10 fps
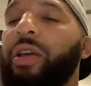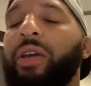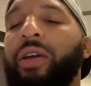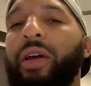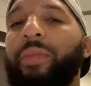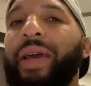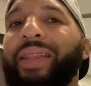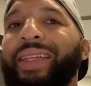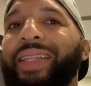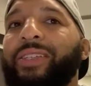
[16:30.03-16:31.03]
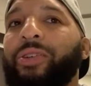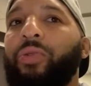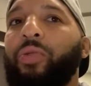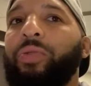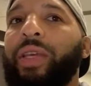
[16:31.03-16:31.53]
I mean, I think that's a
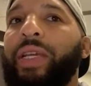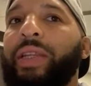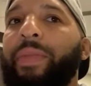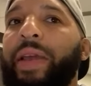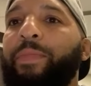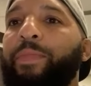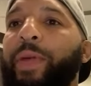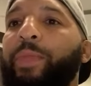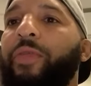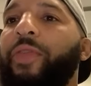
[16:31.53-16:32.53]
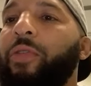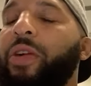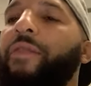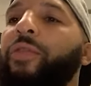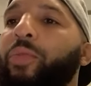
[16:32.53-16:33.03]
cool thing to make people feel
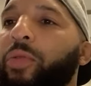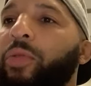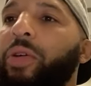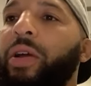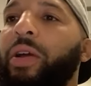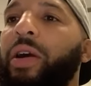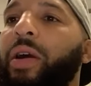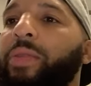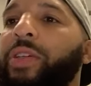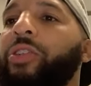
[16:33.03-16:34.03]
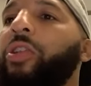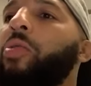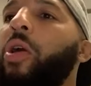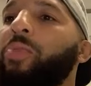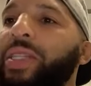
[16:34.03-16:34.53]
comfortable, because you
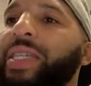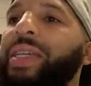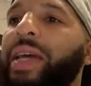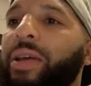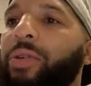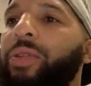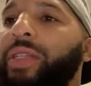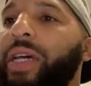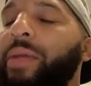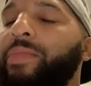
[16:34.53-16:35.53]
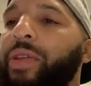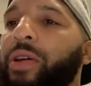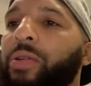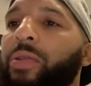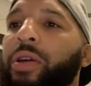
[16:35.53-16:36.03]
don't always see that all the time, you
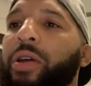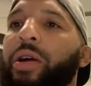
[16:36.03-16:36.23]
know.